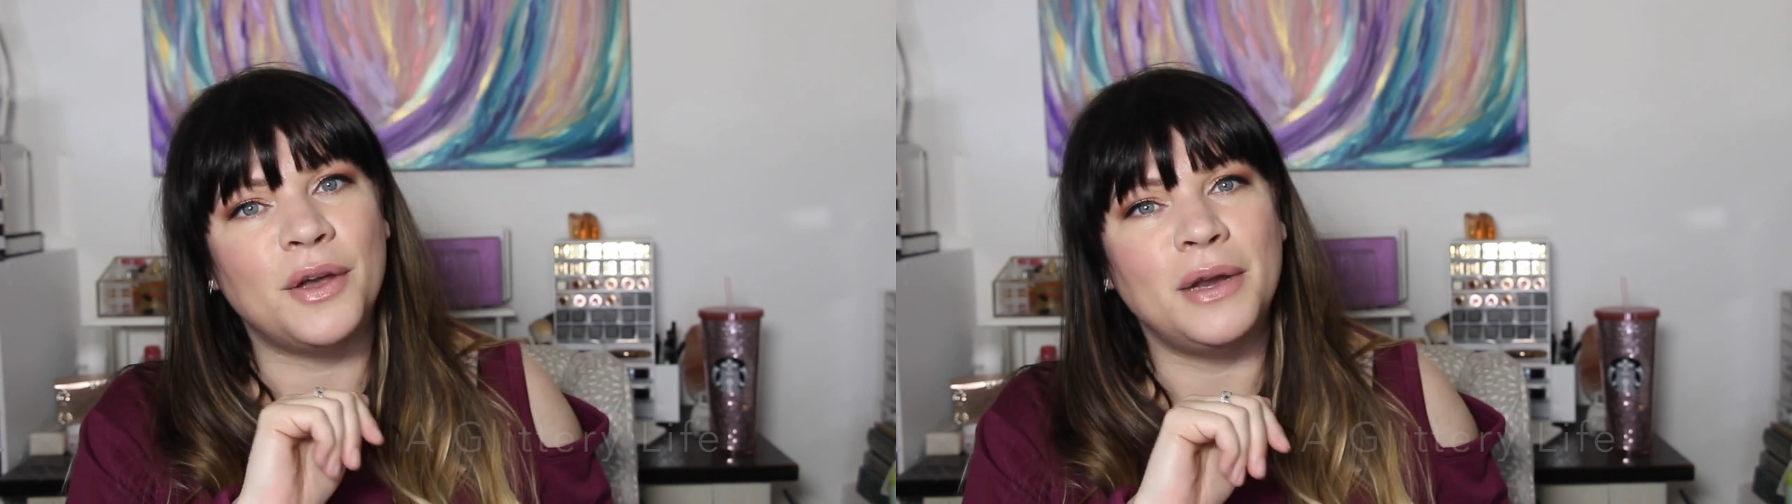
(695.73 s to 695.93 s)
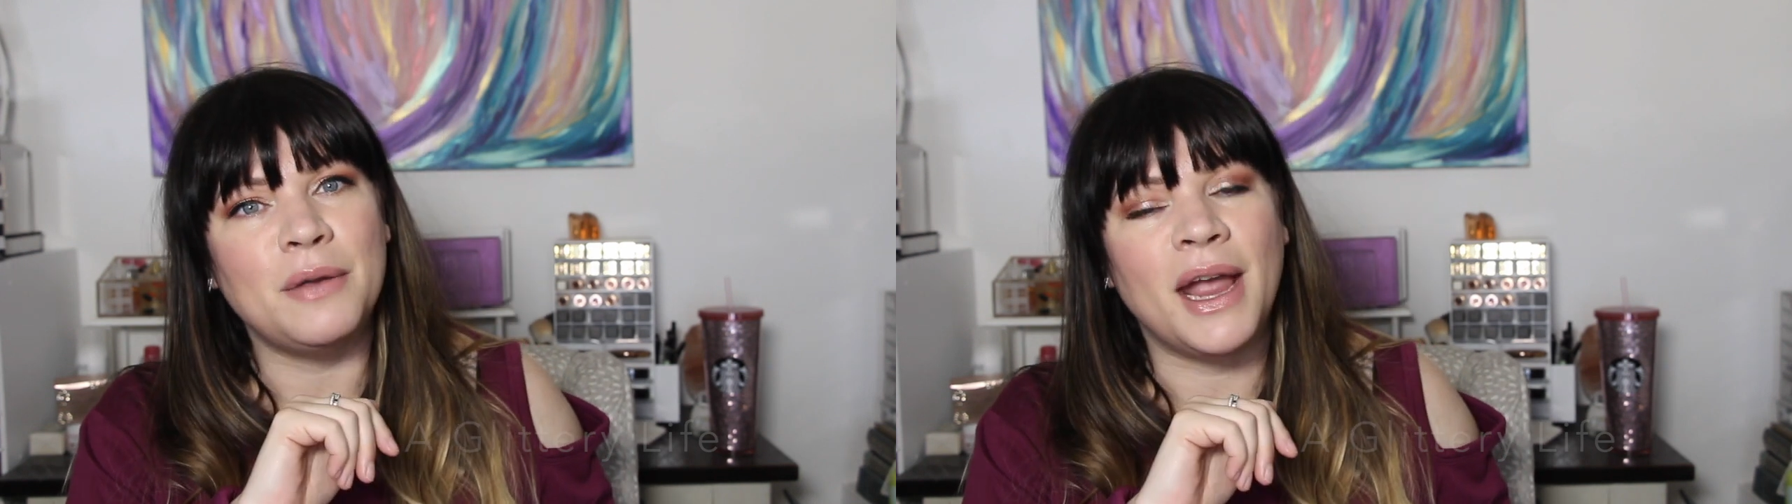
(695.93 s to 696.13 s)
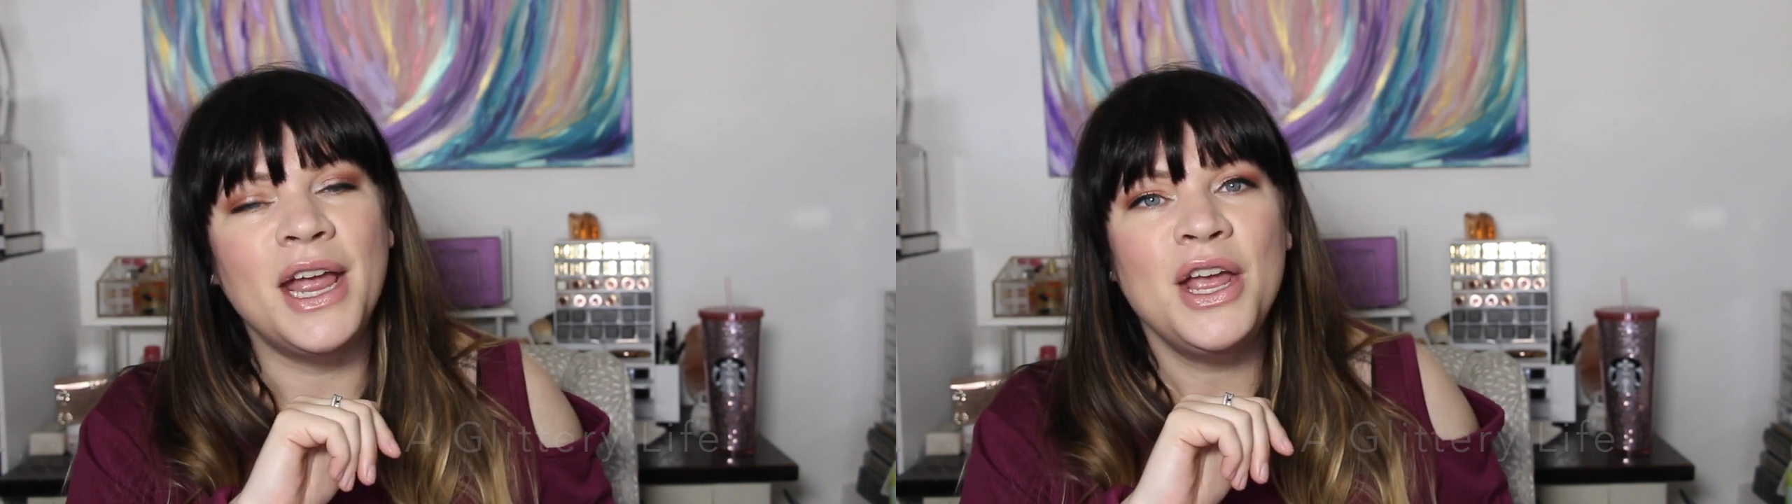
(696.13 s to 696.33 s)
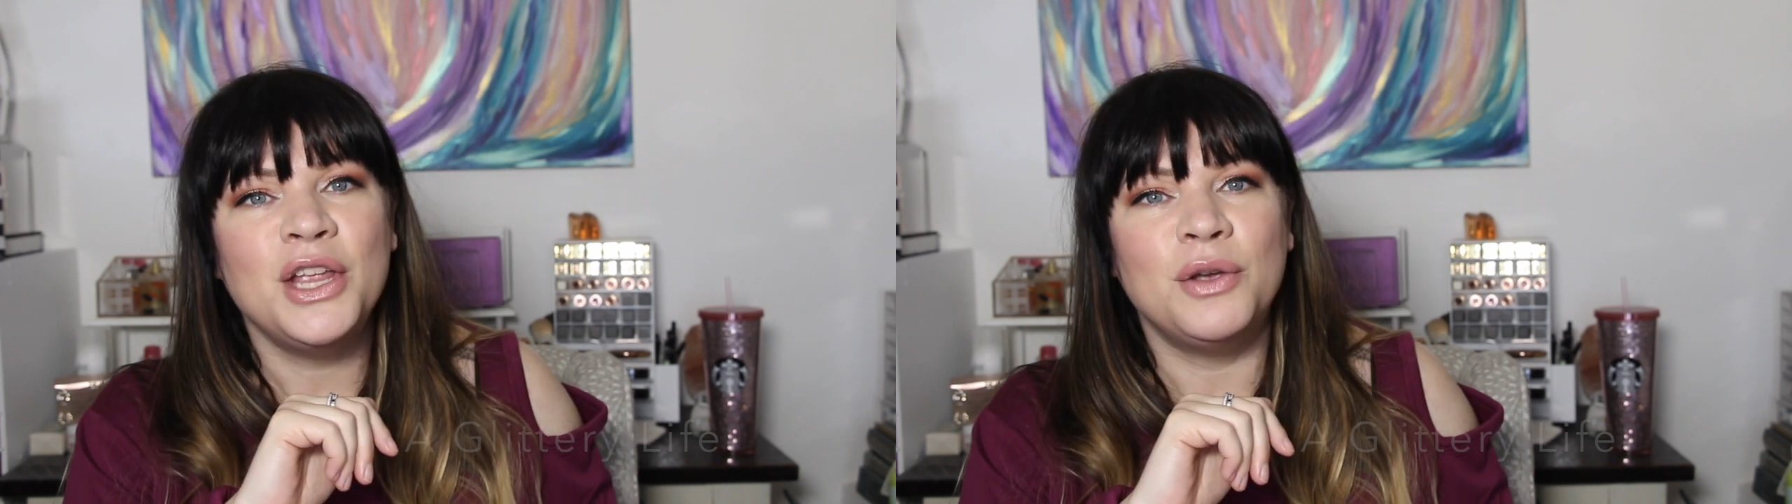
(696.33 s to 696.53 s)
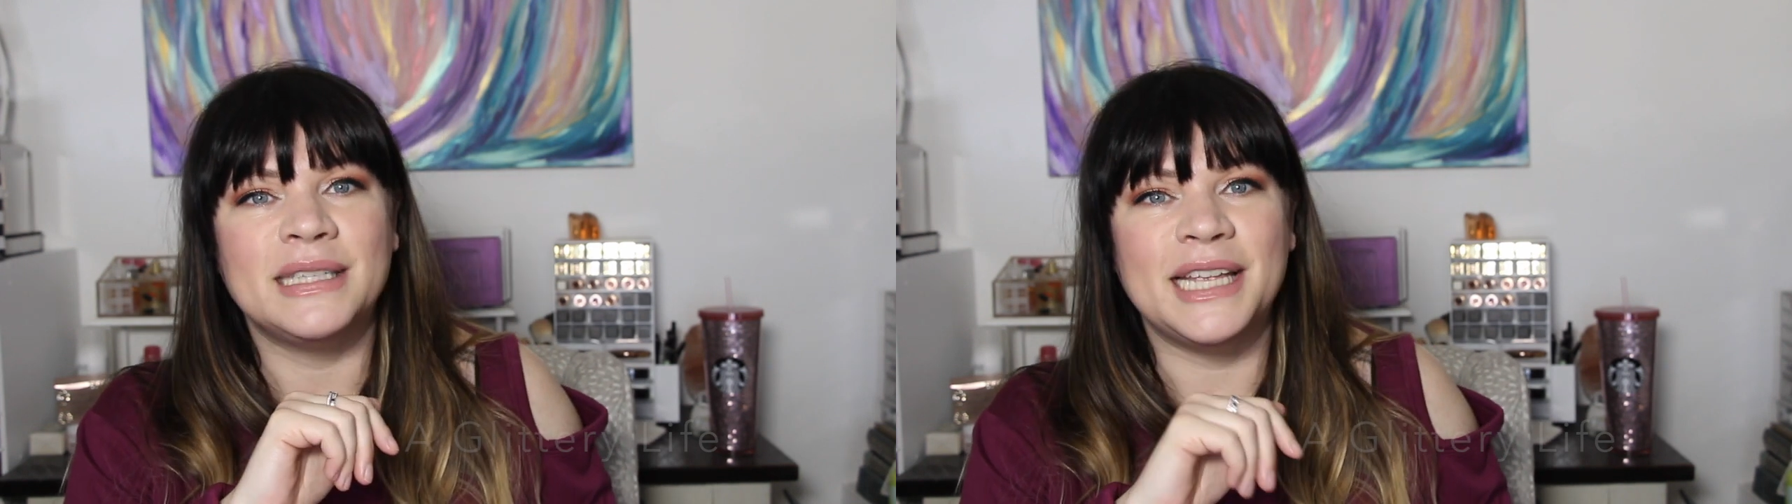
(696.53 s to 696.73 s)
So anyway,
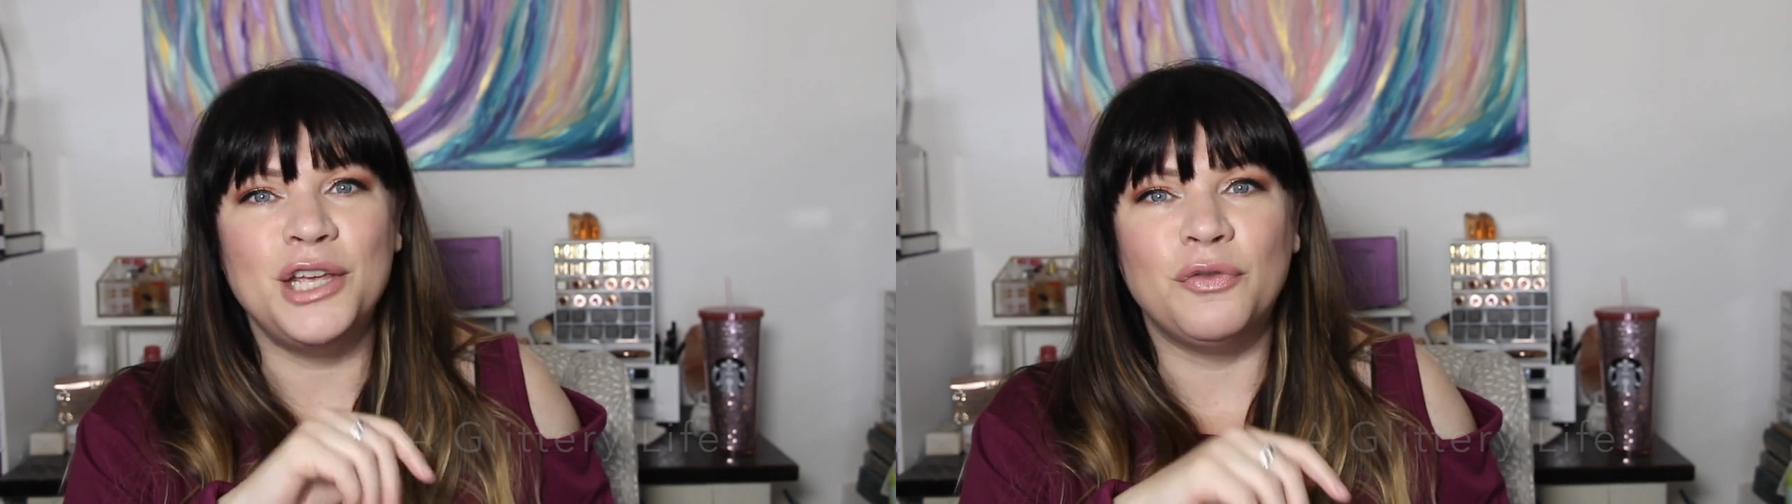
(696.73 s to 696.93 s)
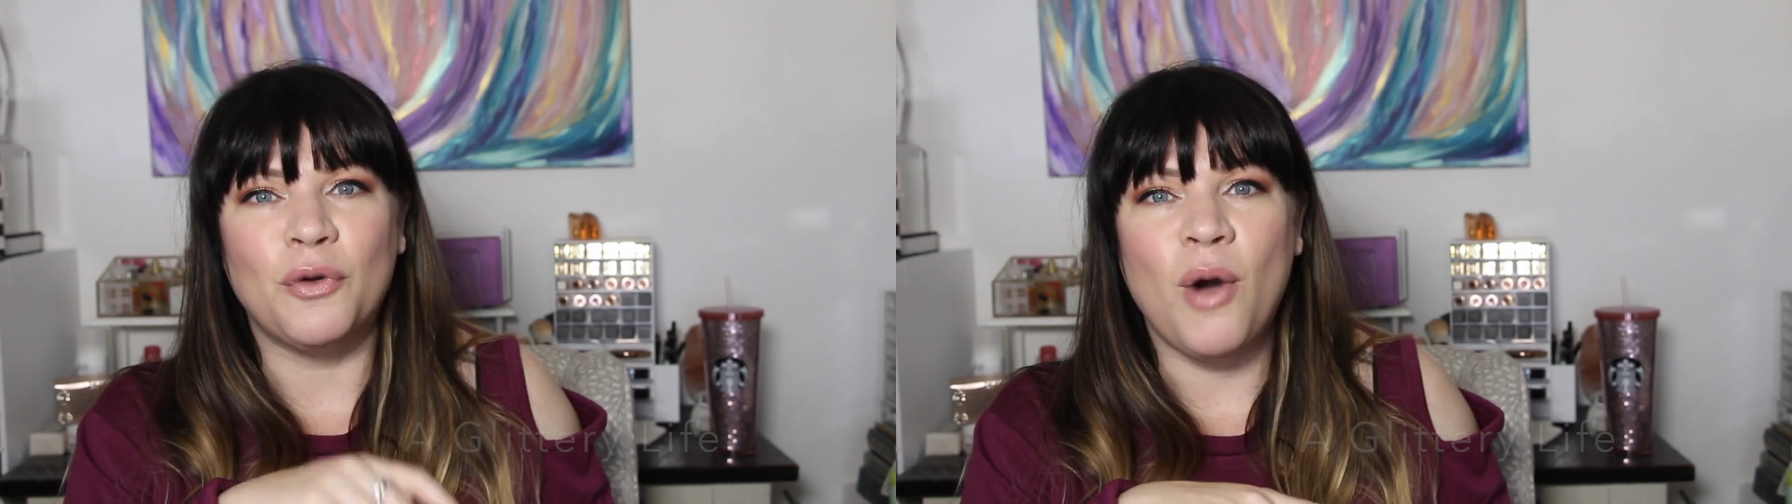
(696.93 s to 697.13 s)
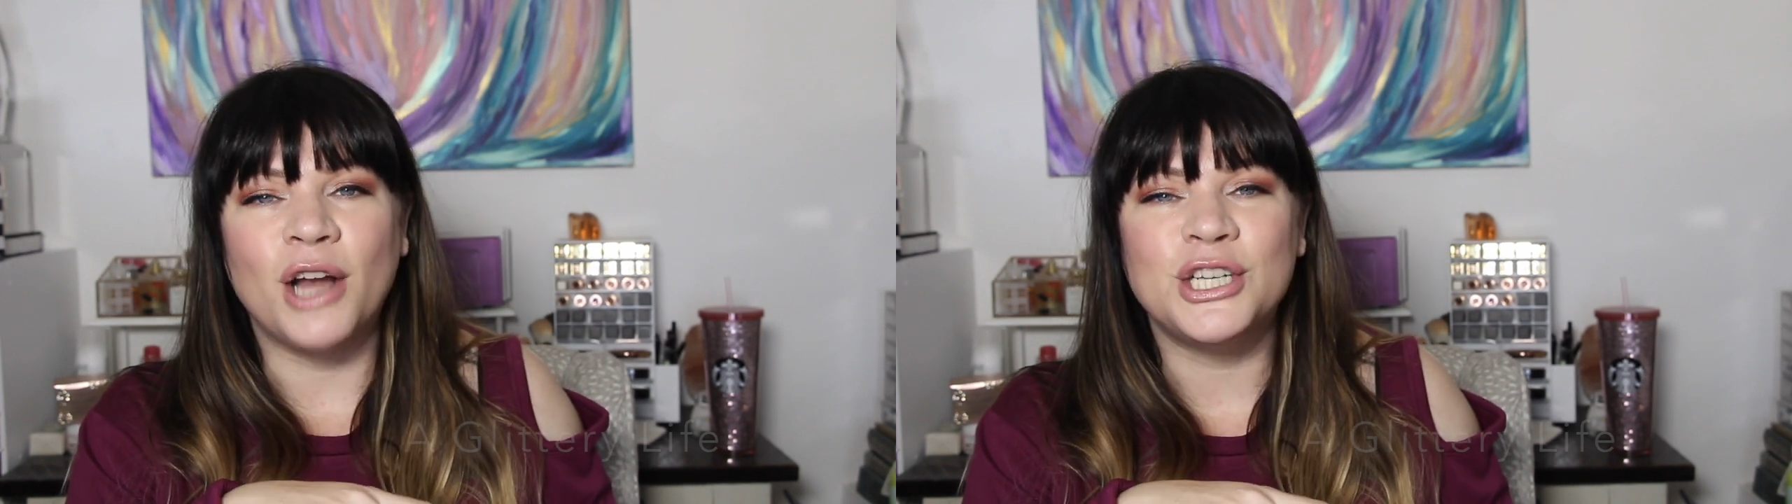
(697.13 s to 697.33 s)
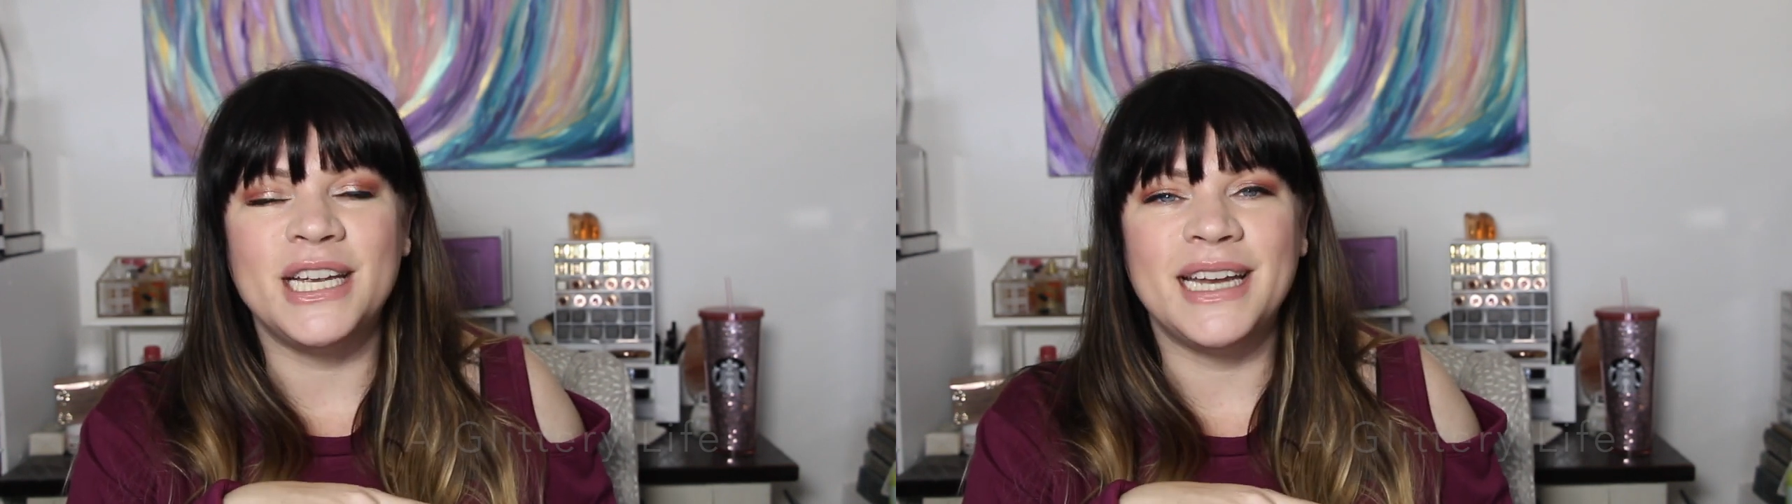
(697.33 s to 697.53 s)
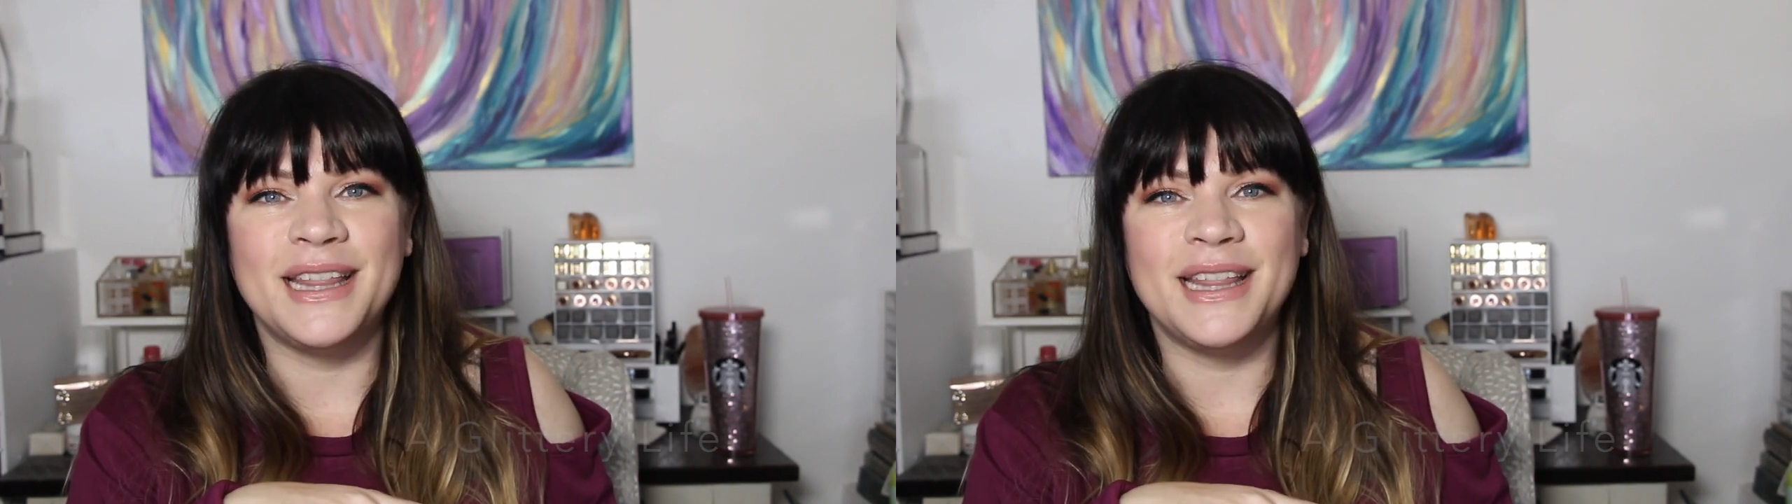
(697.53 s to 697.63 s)
you guys, thank you for watching.